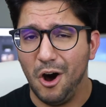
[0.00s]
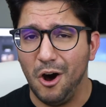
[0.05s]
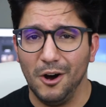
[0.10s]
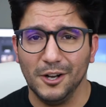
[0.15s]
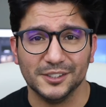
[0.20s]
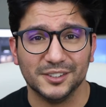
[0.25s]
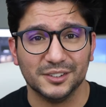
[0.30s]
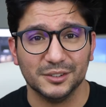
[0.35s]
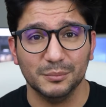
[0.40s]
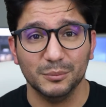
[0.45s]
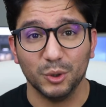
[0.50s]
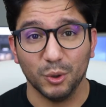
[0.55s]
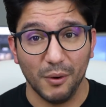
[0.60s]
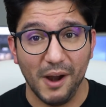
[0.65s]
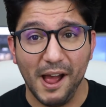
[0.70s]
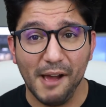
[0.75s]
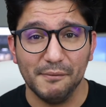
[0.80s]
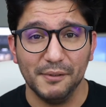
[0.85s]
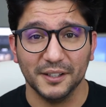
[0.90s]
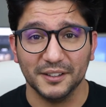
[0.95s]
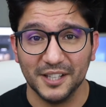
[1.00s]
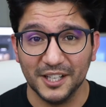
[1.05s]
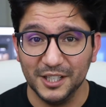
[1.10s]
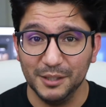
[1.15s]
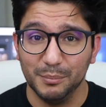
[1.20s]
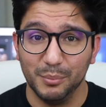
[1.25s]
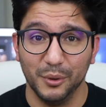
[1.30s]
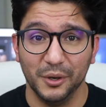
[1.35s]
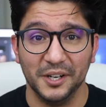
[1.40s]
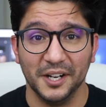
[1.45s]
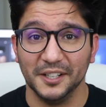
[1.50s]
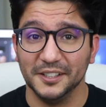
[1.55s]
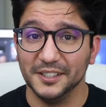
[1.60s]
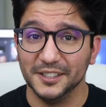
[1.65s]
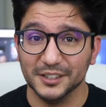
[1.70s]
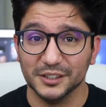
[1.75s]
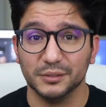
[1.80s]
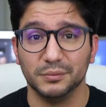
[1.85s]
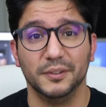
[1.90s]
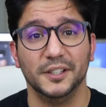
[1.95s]
awesome graphic that he put on
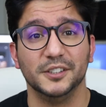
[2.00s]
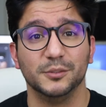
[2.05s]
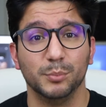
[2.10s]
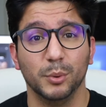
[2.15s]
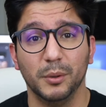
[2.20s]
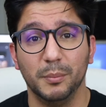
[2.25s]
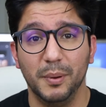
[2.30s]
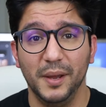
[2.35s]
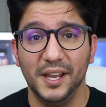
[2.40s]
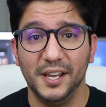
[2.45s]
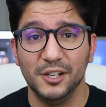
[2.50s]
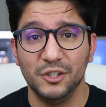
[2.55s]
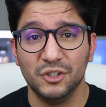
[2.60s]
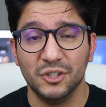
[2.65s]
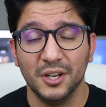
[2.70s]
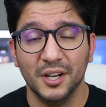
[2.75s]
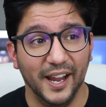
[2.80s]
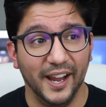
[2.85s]
his Facebook page,